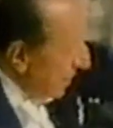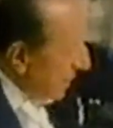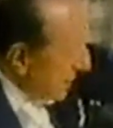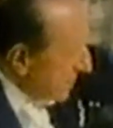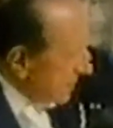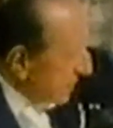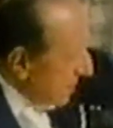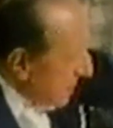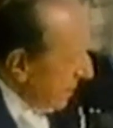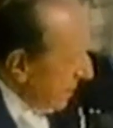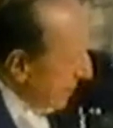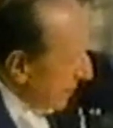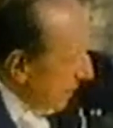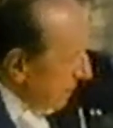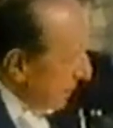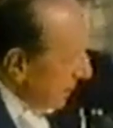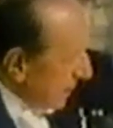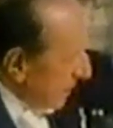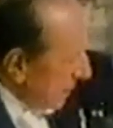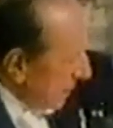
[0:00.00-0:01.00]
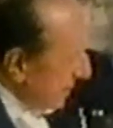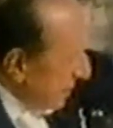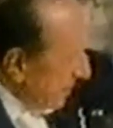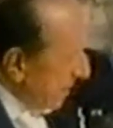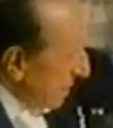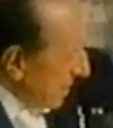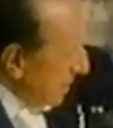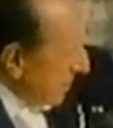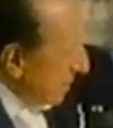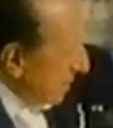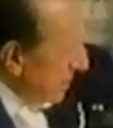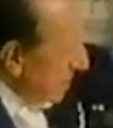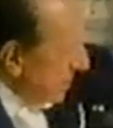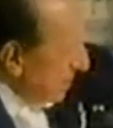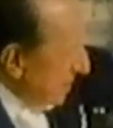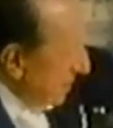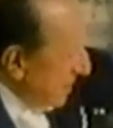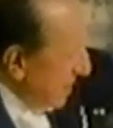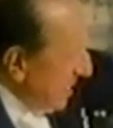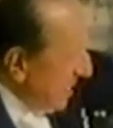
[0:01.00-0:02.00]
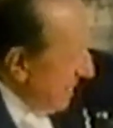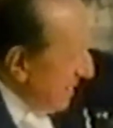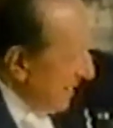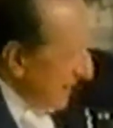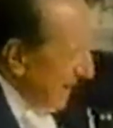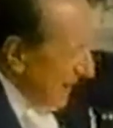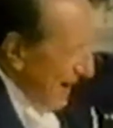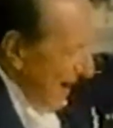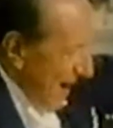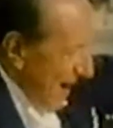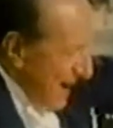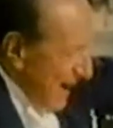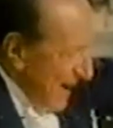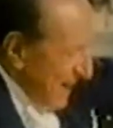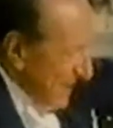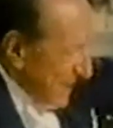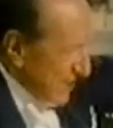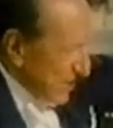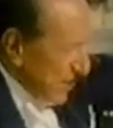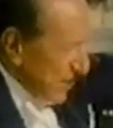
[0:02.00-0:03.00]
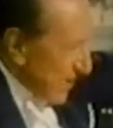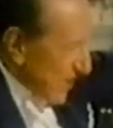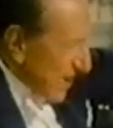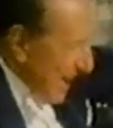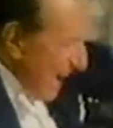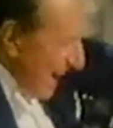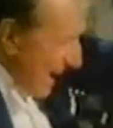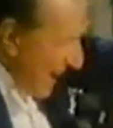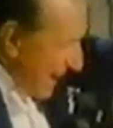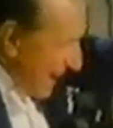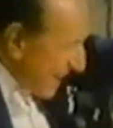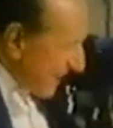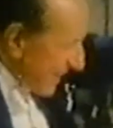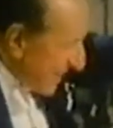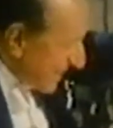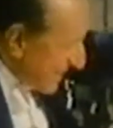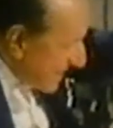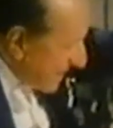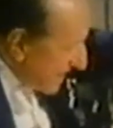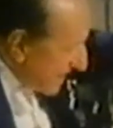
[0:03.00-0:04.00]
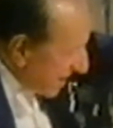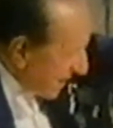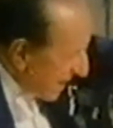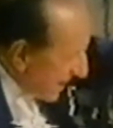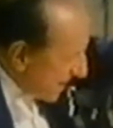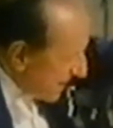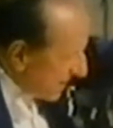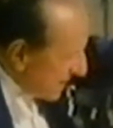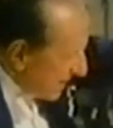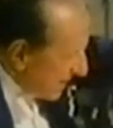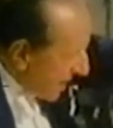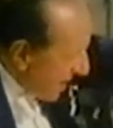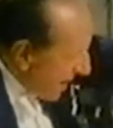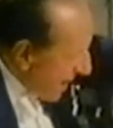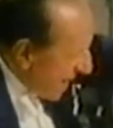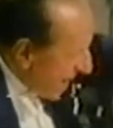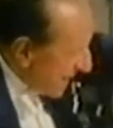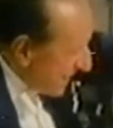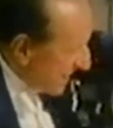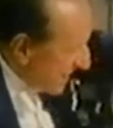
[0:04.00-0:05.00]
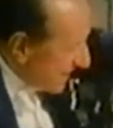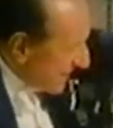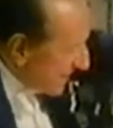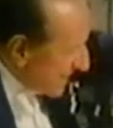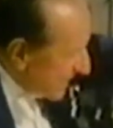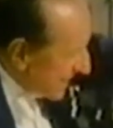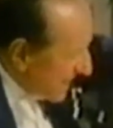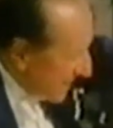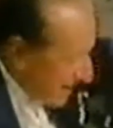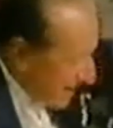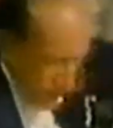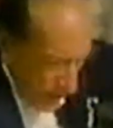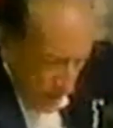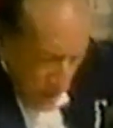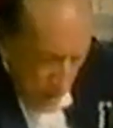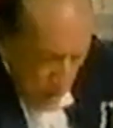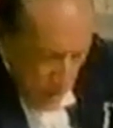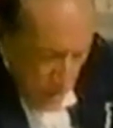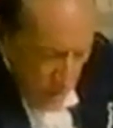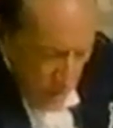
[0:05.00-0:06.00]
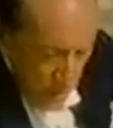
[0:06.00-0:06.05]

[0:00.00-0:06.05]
He's butter. Parkay. Ah, it's okay. He's nice. Sarai.